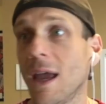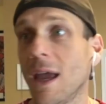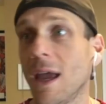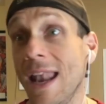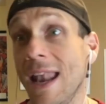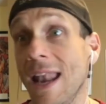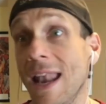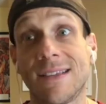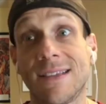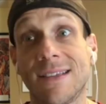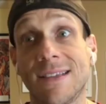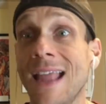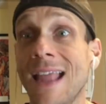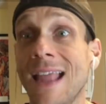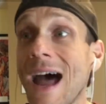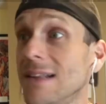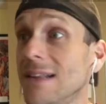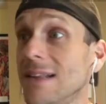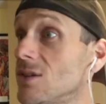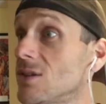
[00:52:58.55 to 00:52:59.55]
And it's
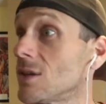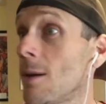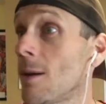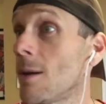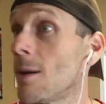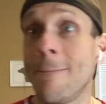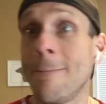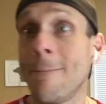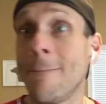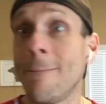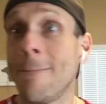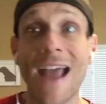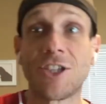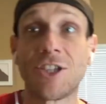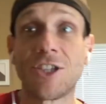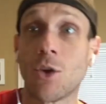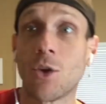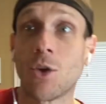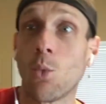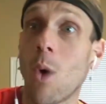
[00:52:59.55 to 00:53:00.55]
not some
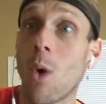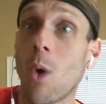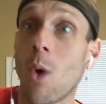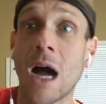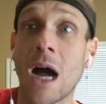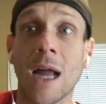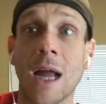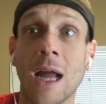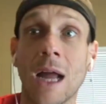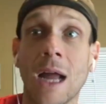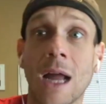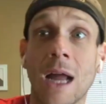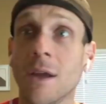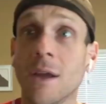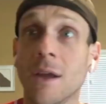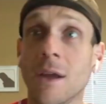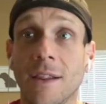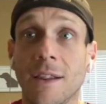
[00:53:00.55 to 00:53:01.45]
magic wand